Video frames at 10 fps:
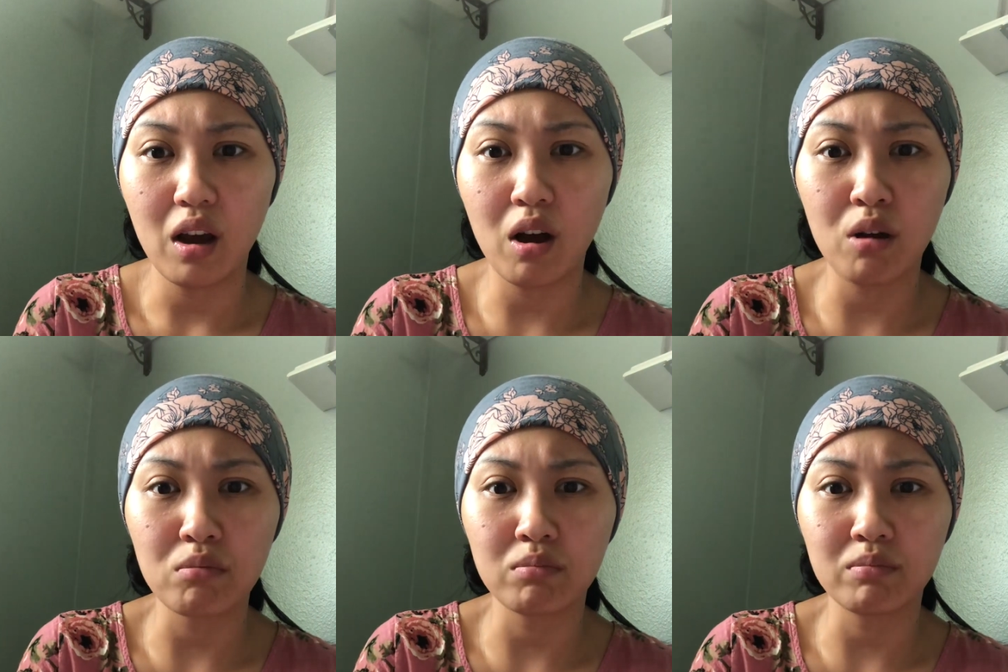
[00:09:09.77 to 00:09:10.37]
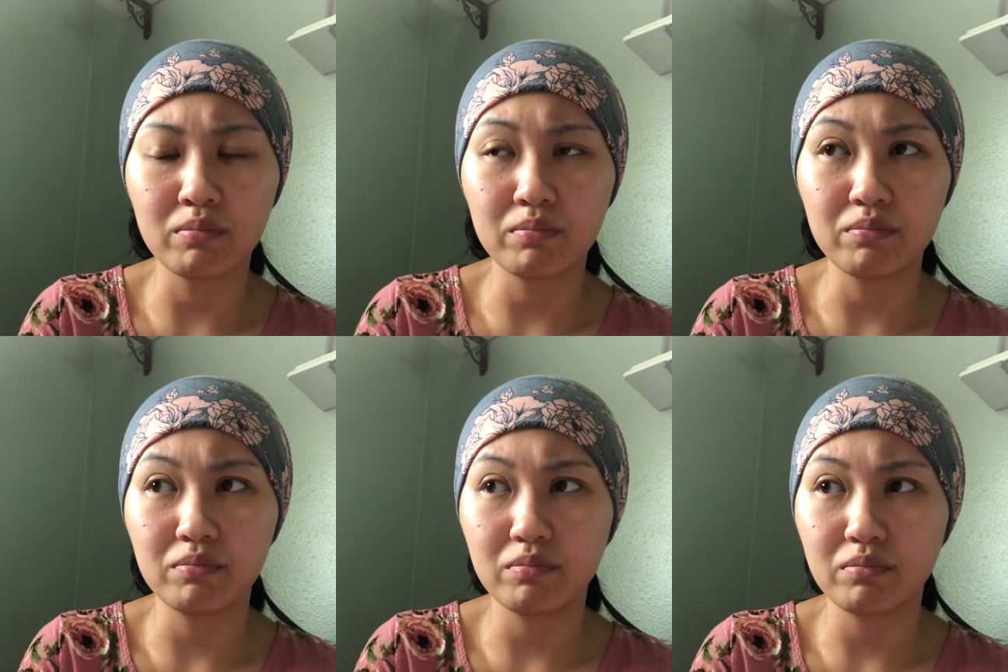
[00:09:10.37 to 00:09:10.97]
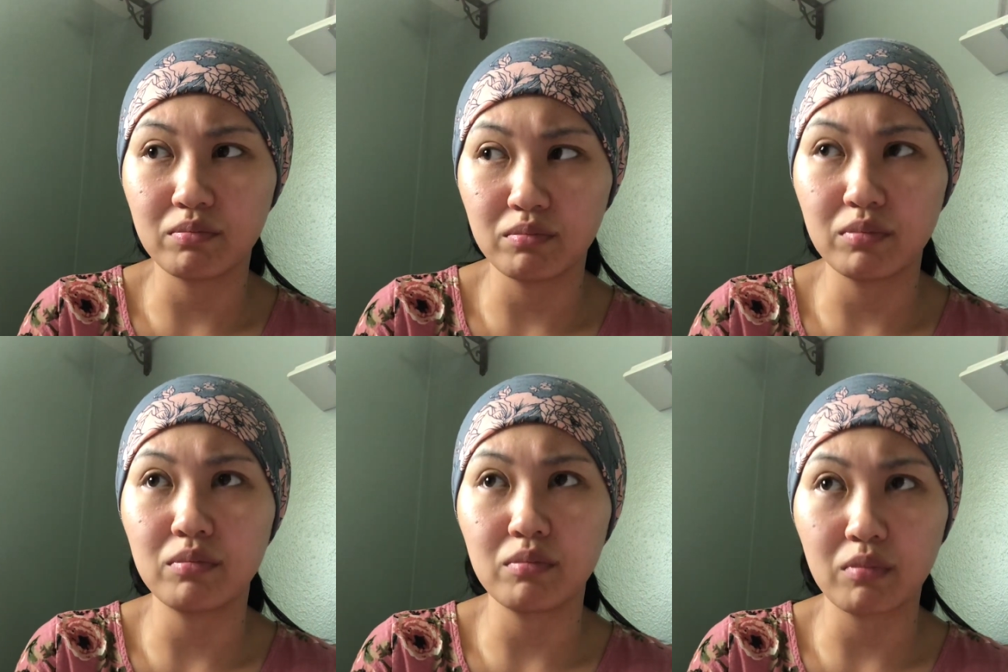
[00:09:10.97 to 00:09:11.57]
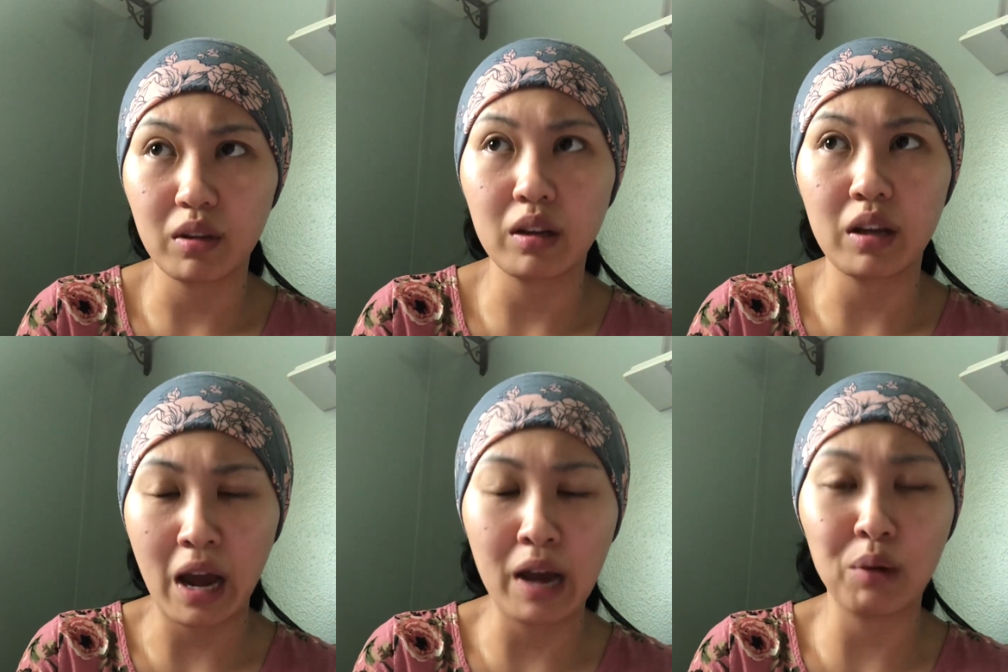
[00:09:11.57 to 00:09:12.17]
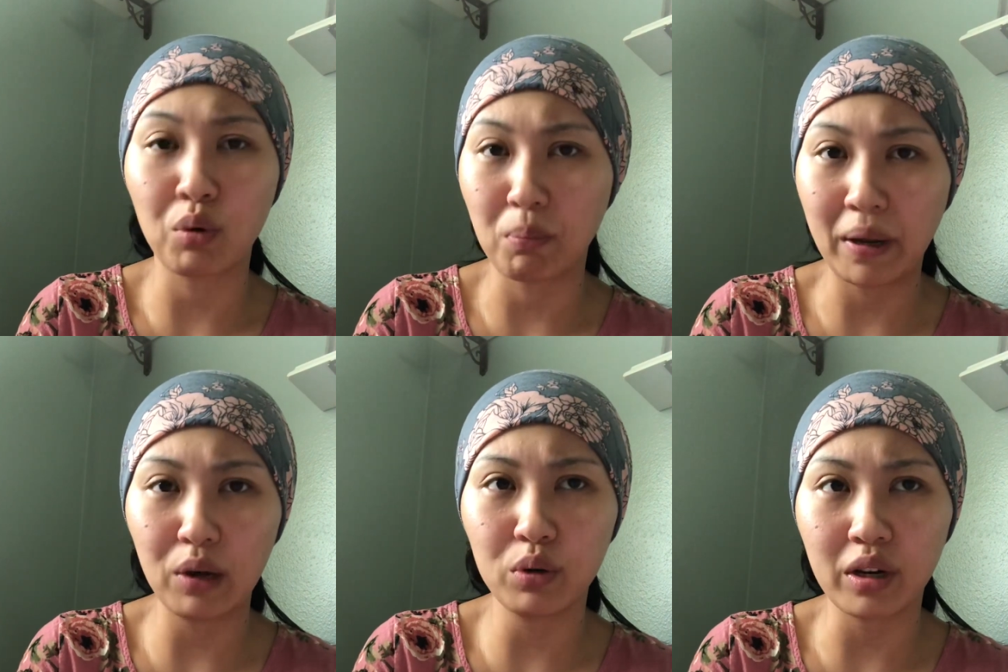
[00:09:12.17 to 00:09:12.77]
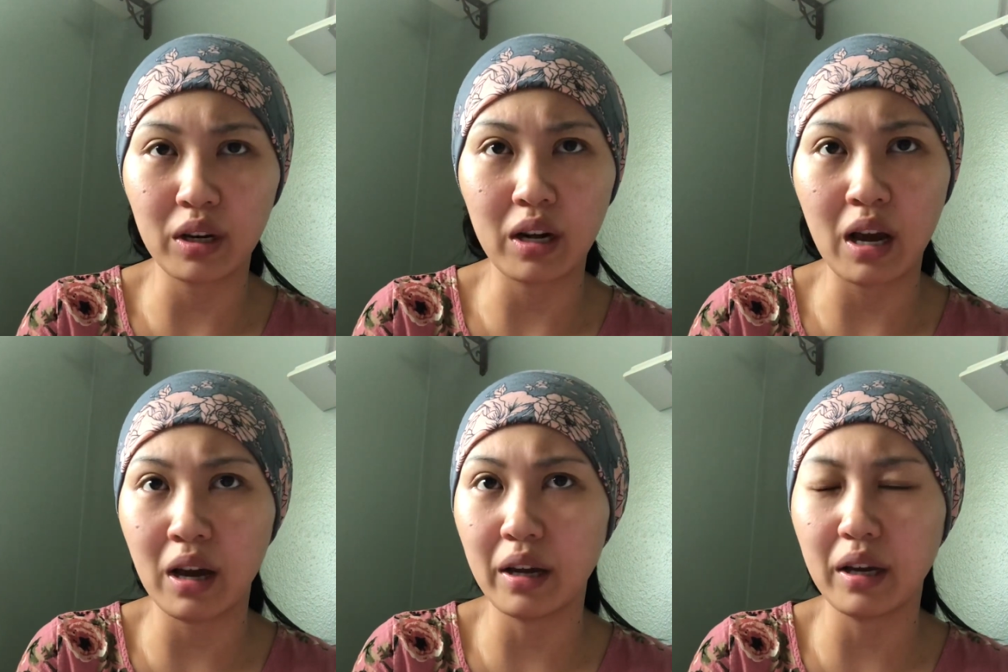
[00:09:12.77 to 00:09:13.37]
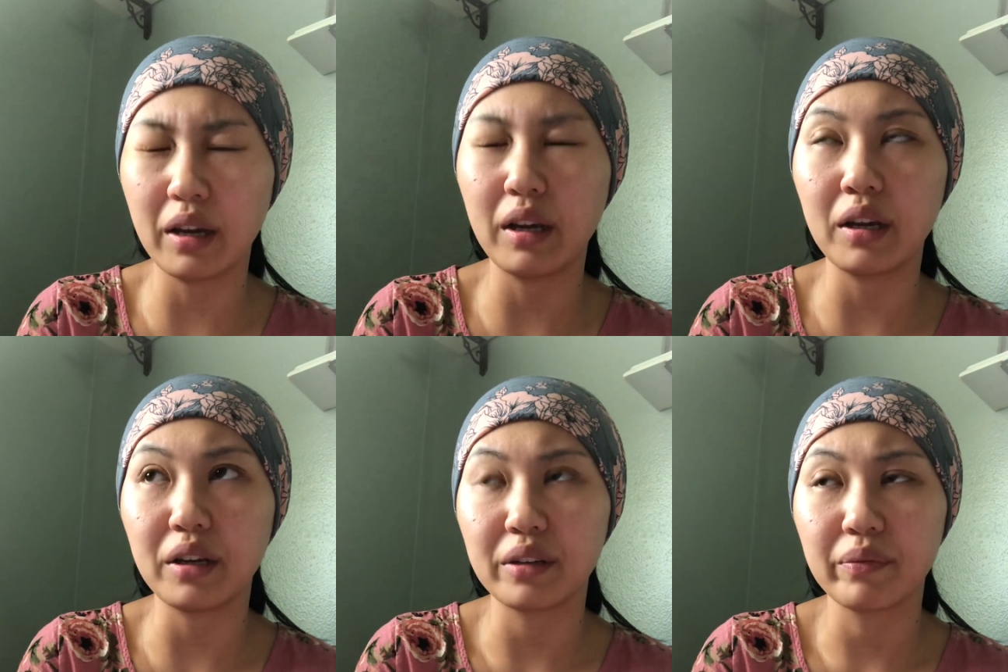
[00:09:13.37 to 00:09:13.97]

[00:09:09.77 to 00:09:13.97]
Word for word: Um, I rebelled and I